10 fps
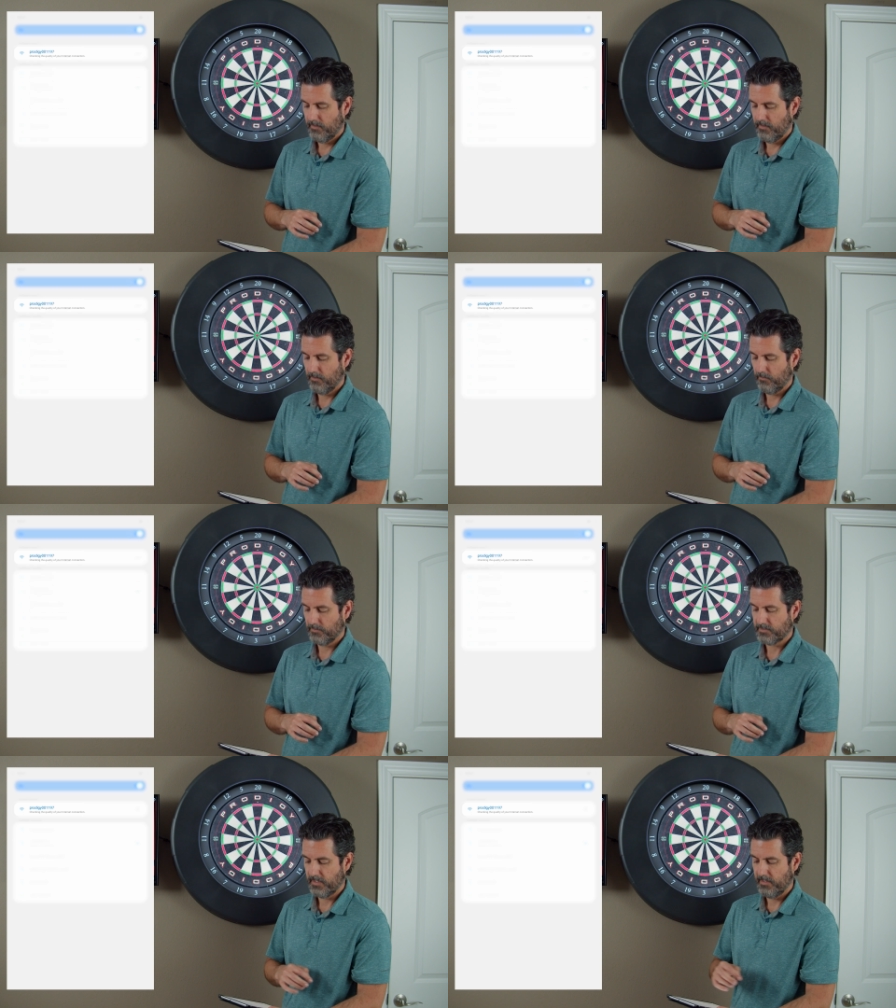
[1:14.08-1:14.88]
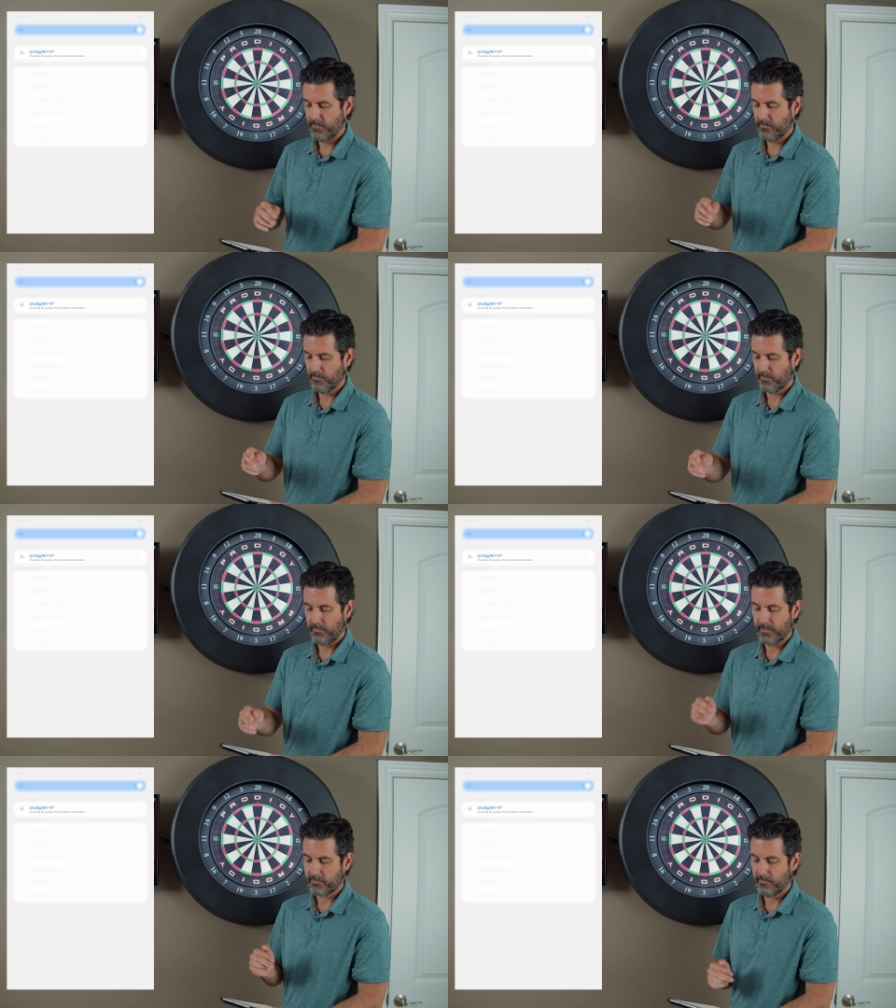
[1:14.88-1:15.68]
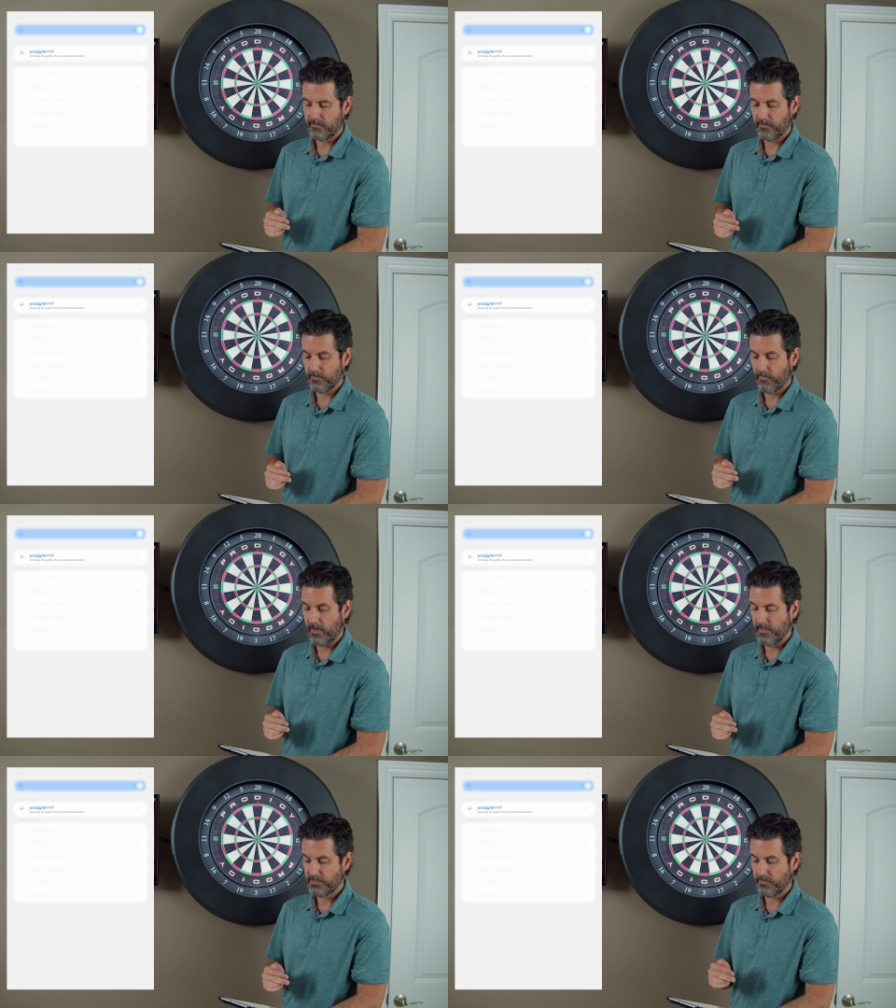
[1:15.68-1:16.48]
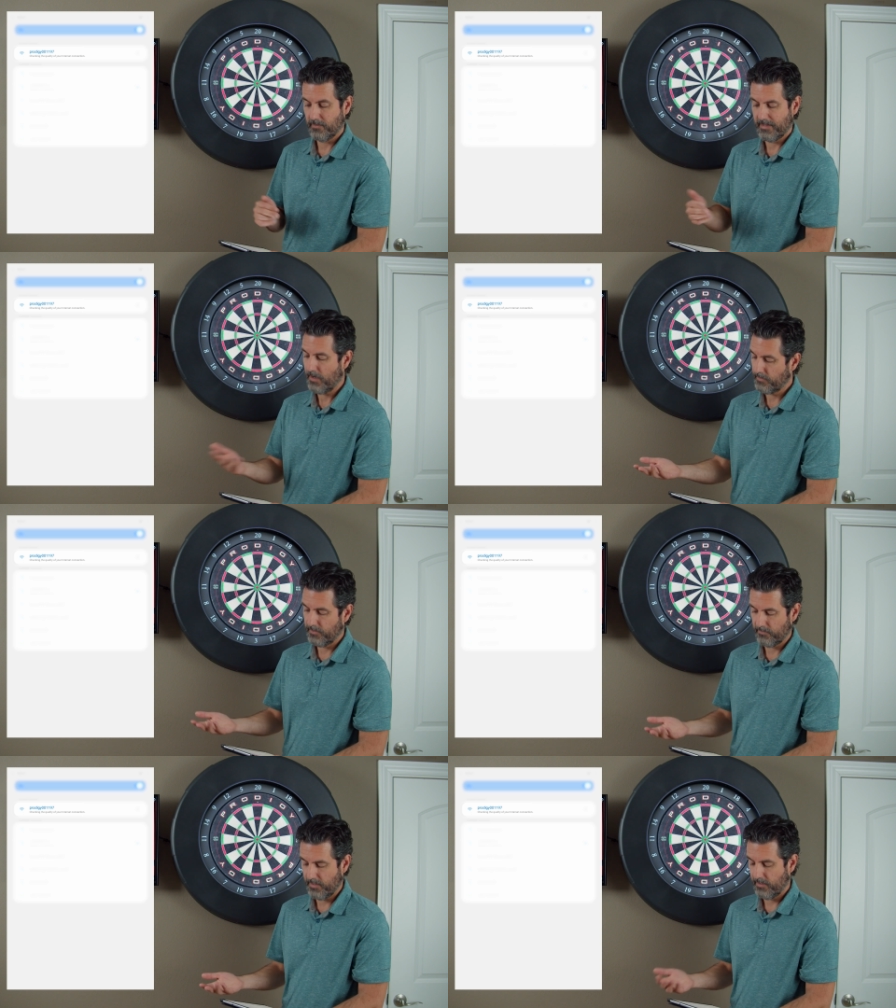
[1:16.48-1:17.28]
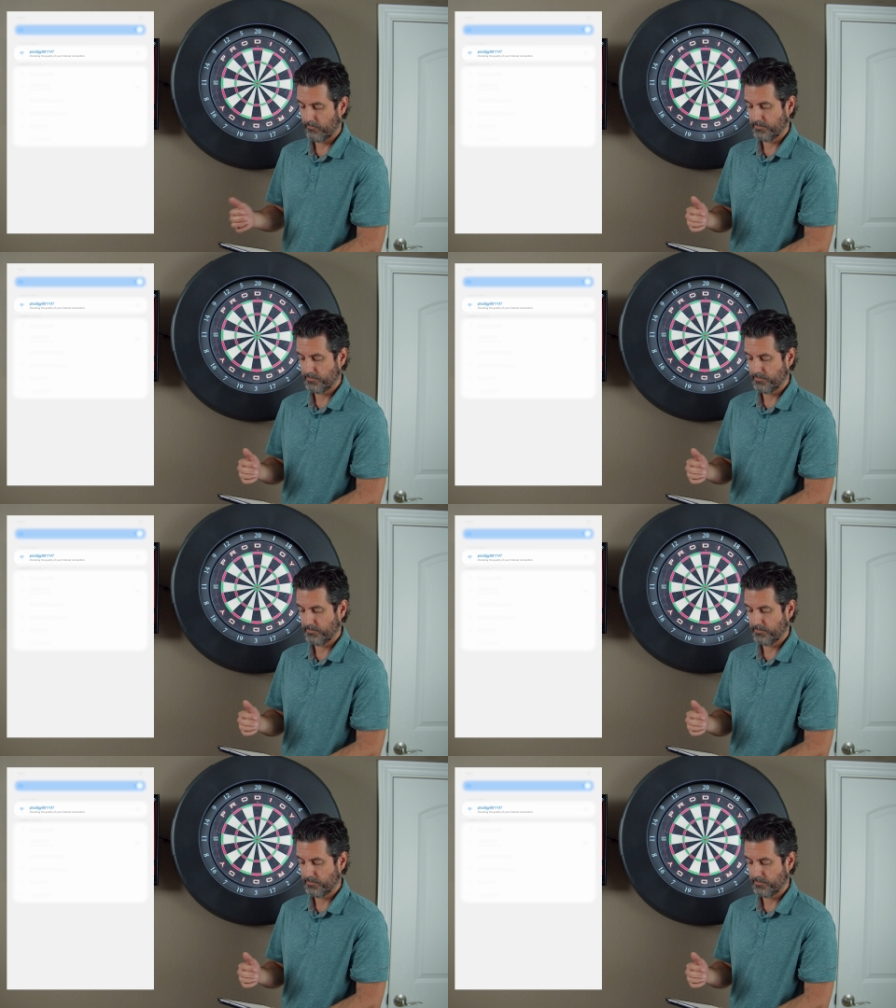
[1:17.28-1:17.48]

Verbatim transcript: And it will say you're connected to the Prodigy without internet,